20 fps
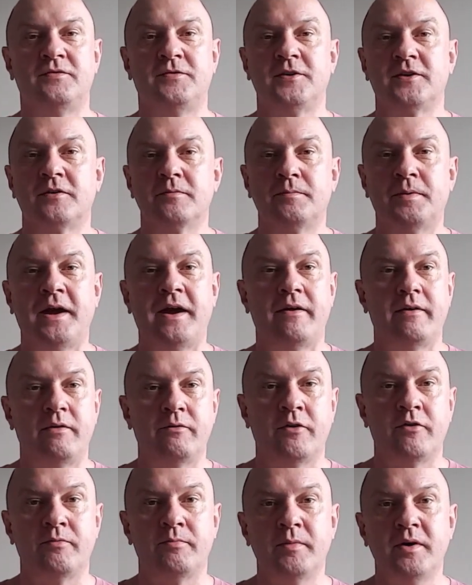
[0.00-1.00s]
If you compare
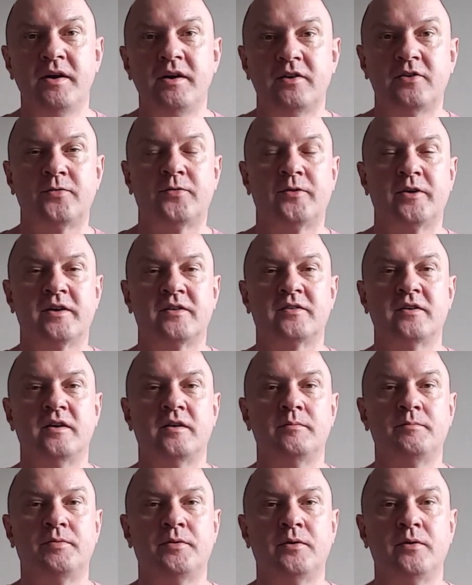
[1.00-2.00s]
it with merch, for
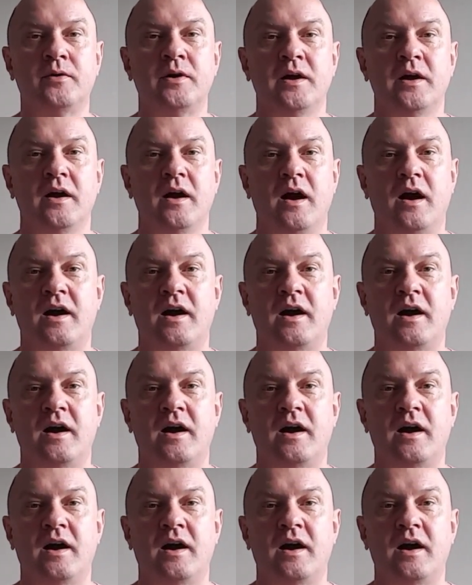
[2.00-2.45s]
example,